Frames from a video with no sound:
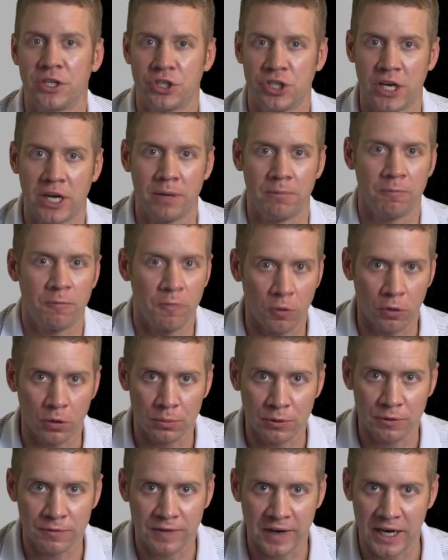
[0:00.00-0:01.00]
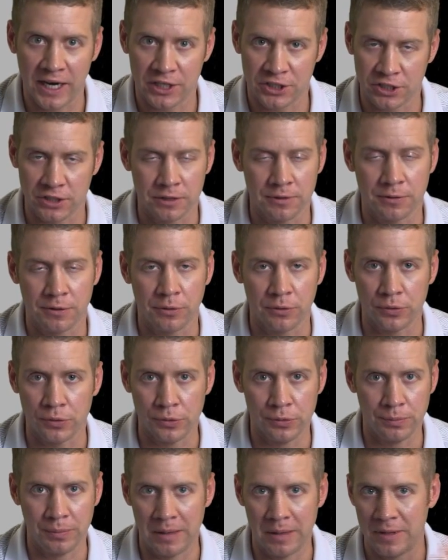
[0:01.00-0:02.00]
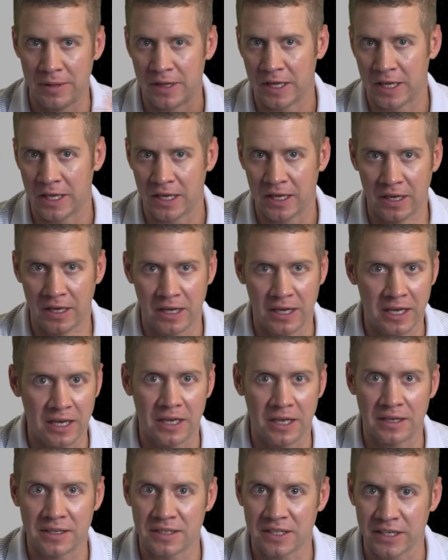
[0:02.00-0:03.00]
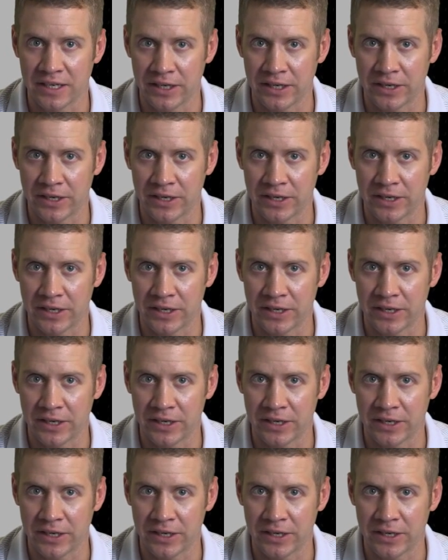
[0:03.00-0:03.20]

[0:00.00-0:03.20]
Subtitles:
shape, form, or fashion through maybe the ENT